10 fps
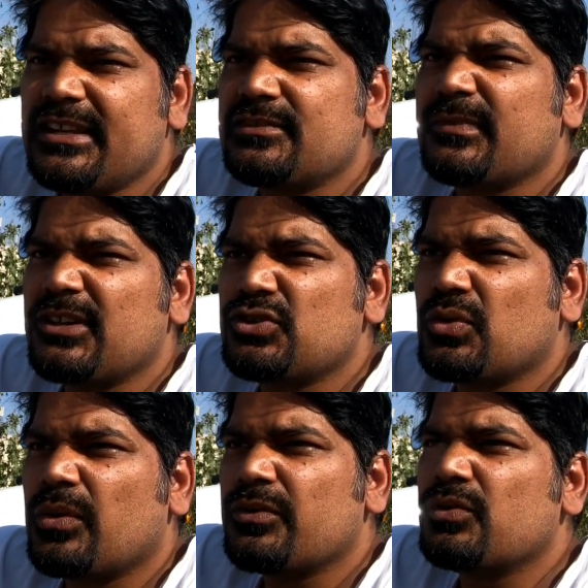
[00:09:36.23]
please make
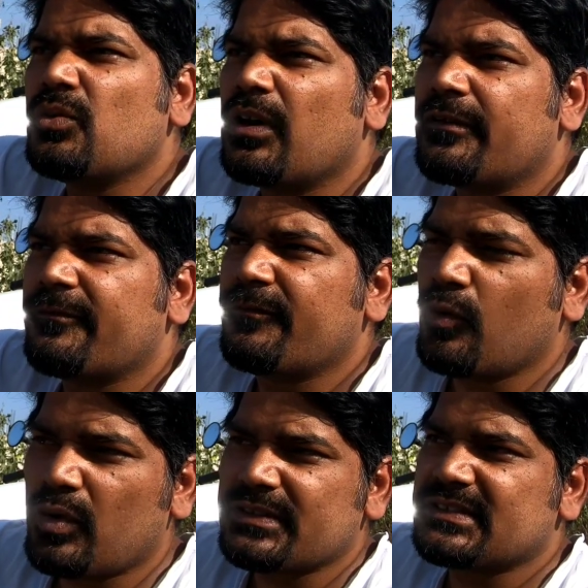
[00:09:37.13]
sure you are
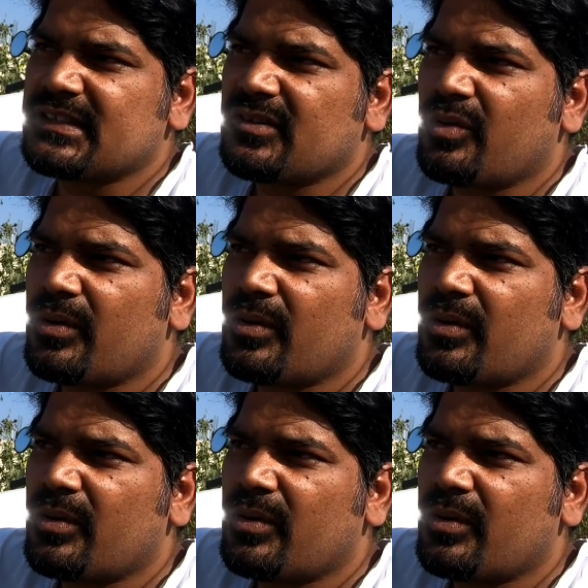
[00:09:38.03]
focusing